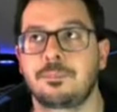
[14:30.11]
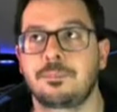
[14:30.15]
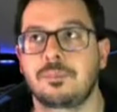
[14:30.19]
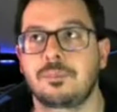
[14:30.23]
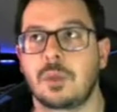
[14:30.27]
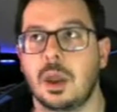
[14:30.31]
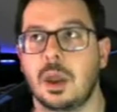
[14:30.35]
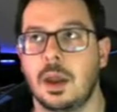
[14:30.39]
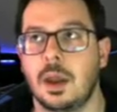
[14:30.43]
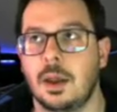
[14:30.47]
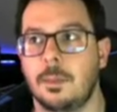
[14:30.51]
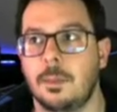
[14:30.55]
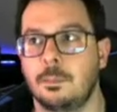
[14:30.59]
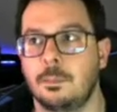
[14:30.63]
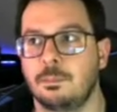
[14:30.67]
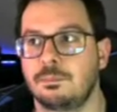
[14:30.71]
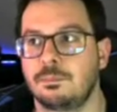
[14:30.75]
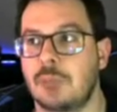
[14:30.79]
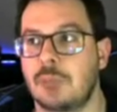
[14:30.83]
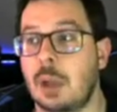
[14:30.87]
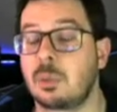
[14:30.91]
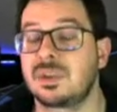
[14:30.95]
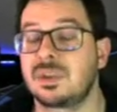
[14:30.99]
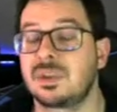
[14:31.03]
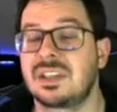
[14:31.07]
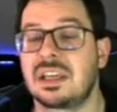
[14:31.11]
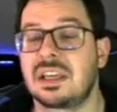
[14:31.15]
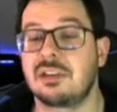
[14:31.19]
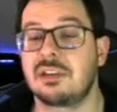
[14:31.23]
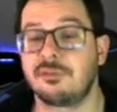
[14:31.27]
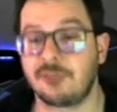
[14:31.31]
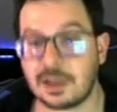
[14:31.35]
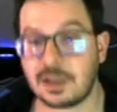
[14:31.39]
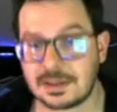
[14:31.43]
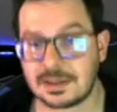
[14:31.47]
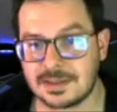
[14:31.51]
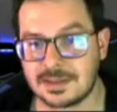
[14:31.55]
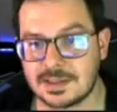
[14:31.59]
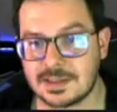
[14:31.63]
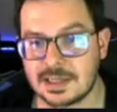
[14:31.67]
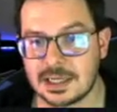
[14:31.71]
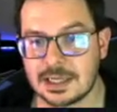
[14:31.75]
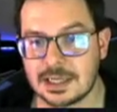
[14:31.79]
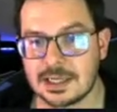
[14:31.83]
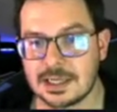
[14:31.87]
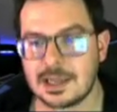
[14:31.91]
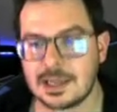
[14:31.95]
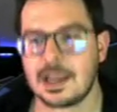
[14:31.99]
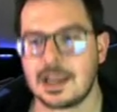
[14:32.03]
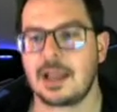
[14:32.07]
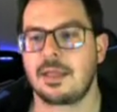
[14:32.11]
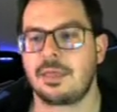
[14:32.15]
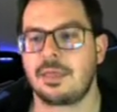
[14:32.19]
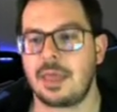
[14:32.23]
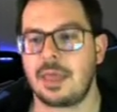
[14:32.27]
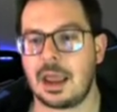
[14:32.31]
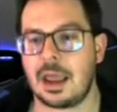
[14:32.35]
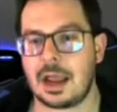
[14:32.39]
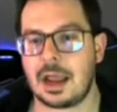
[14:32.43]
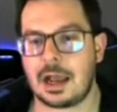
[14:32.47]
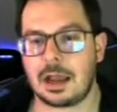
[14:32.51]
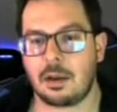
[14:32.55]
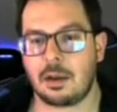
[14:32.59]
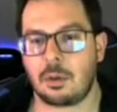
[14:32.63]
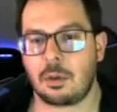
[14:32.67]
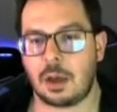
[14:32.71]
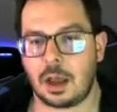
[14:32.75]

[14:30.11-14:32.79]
I was convinced that